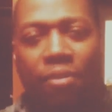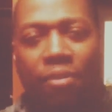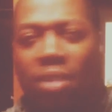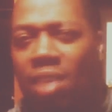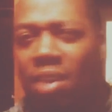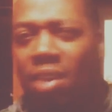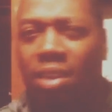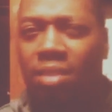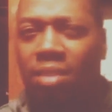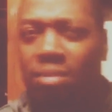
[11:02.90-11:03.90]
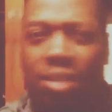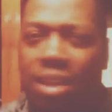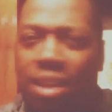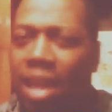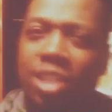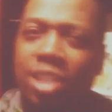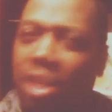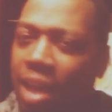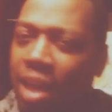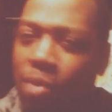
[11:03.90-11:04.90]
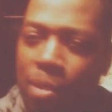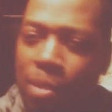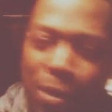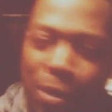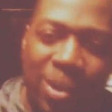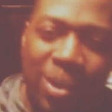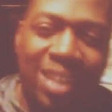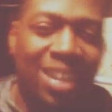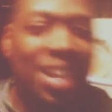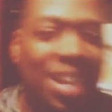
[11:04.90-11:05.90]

I found out they didn't like each other at one point